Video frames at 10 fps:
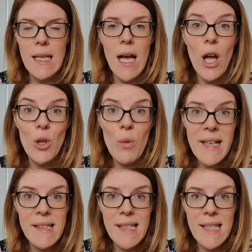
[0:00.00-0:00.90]
I
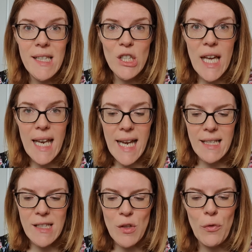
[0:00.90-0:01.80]
always sit in the chair
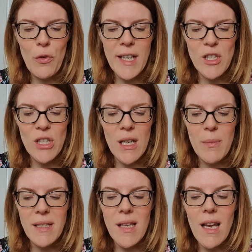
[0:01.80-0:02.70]
next to the fridge
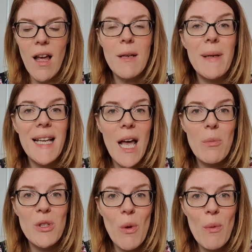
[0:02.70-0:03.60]
because I like being
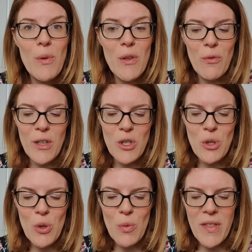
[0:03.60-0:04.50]
able to open the fridge
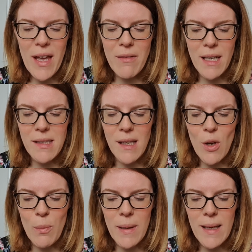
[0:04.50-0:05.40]
door without getting
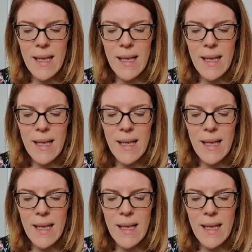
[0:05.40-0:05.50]
up.